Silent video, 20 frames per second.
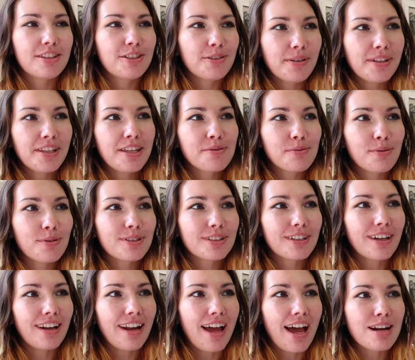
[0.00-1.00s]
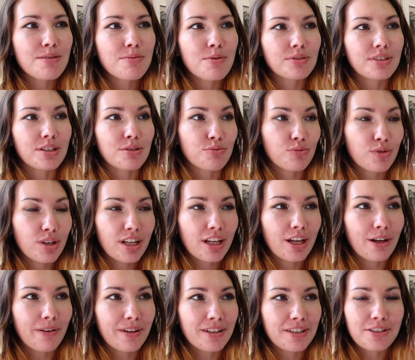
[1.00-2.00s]
doing these watercolour animals is really
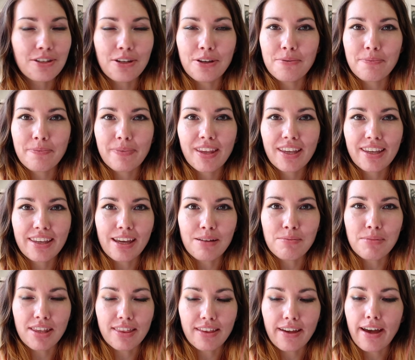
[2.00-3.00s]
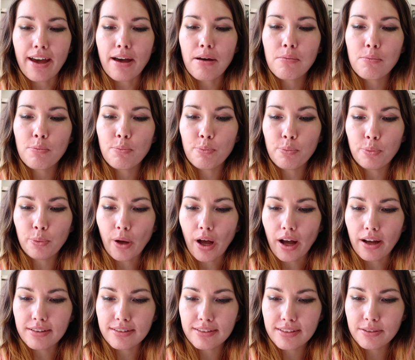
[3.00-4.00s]
going to get me there.
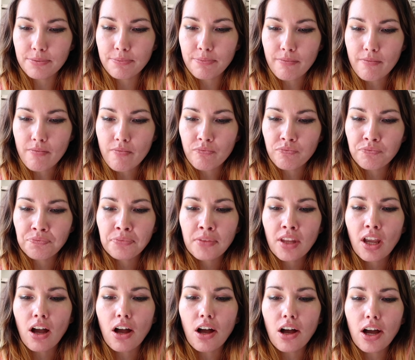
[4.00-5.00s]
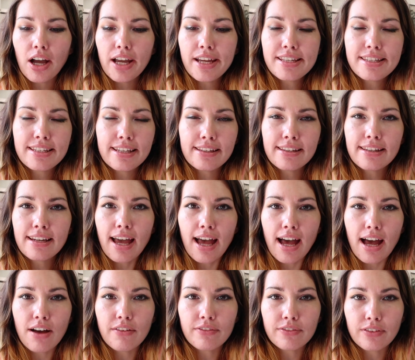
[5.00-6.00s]
But I didn't
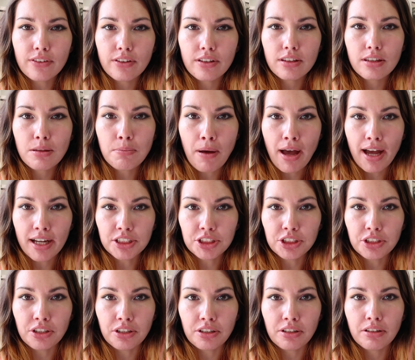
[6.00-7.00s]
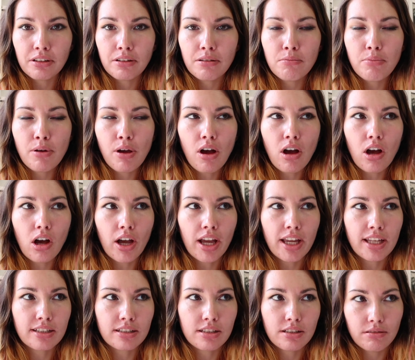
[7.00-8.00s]
have the passion
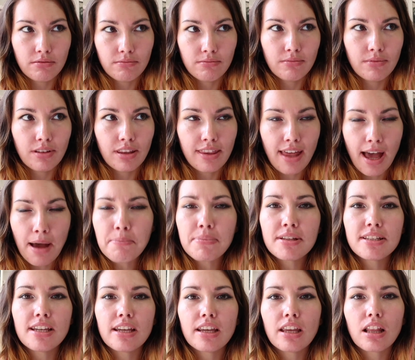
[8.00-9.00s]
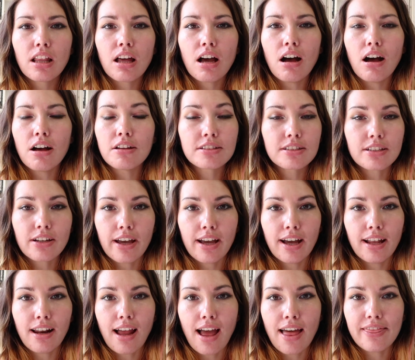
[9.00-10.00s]
behind that particular art
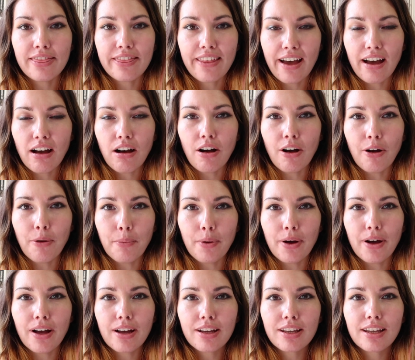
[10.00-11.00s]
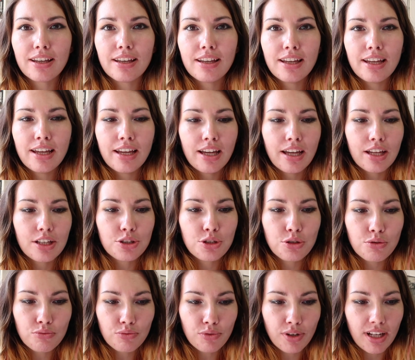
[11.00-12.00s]
style and that artwork
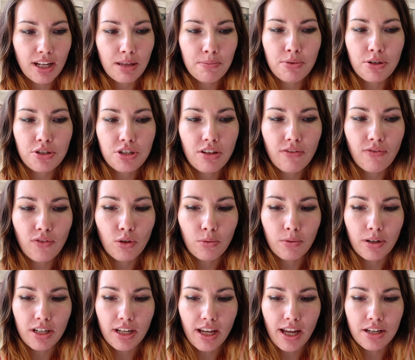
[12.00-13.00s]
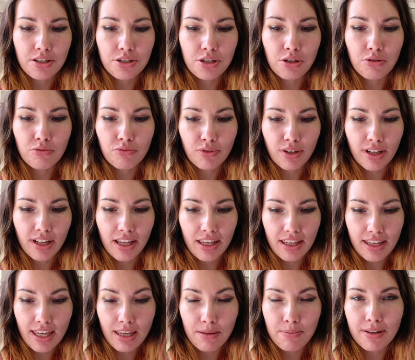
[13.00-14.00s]
to really push it forward and to
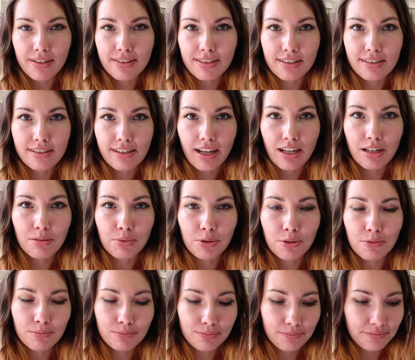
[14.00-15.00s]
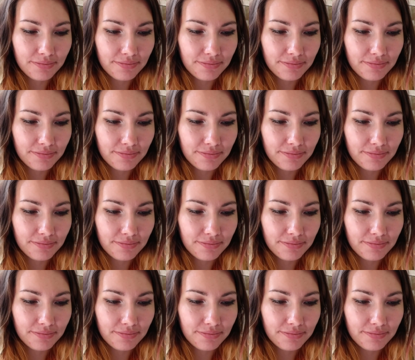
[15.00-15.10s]
really keep it sustainable.